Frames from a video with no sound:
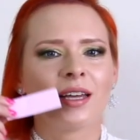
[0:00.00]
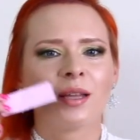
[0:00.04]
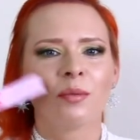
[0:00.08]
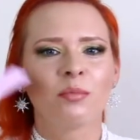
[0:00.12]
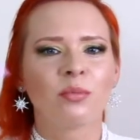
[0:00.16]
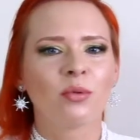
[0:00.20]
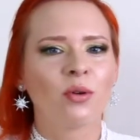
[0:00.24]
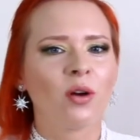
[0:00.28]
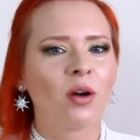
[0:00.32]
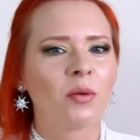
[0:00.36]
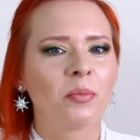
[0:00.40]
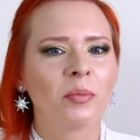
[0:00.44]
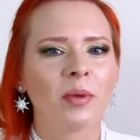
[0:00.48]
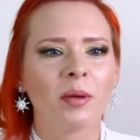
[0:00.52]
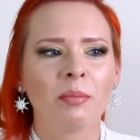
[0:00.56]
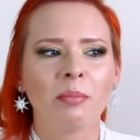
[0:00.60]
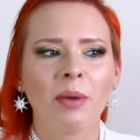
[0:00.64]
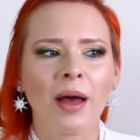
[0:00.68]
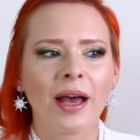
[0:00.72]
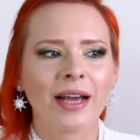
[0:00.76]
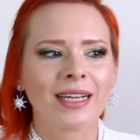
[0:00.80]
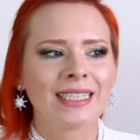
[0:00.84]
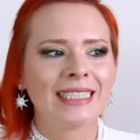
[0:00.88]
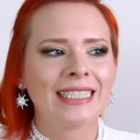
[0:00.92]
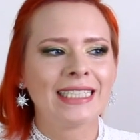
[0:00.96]
It brought me
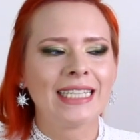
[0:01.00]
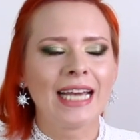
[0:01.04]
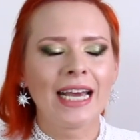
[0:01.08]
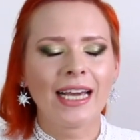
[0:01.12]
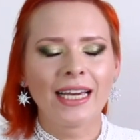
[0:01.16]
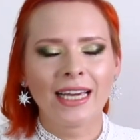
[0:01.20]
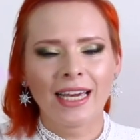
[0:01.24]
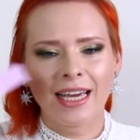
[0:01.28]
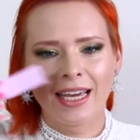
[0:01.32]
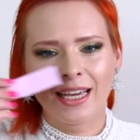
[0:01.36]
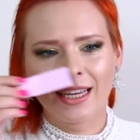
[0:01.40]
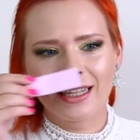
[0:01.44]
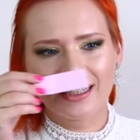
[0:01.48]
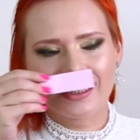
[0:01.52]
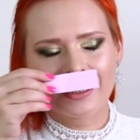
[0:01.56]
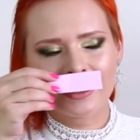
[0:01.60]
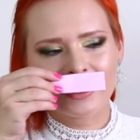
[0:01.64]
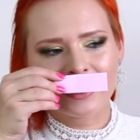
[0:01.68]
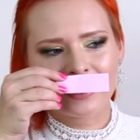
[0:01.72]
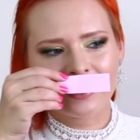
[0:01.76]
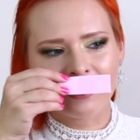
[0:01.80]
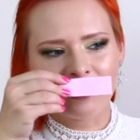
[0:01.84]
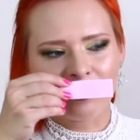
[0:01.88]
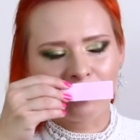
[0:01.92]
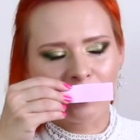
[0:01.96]
back
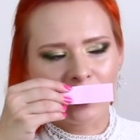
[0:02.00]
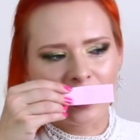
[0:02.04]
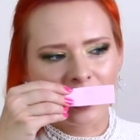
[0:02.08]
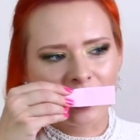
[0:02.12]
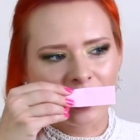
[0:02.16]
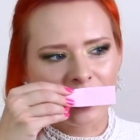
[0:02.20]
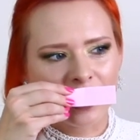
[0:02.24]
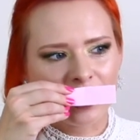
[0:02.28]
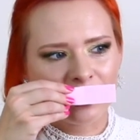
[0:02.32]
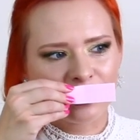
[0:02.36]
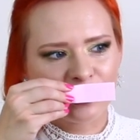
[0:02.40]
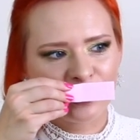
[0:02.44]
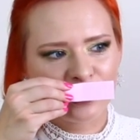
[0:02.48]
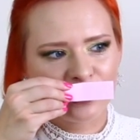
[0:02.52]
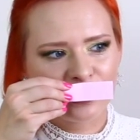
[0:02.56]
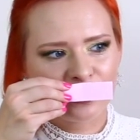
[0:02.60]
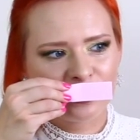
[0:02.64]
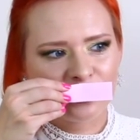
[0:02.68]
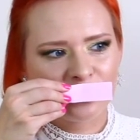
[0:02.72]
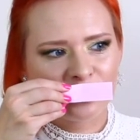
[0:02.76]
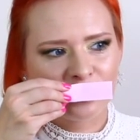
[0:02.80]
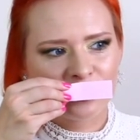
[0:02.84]
decades of my life.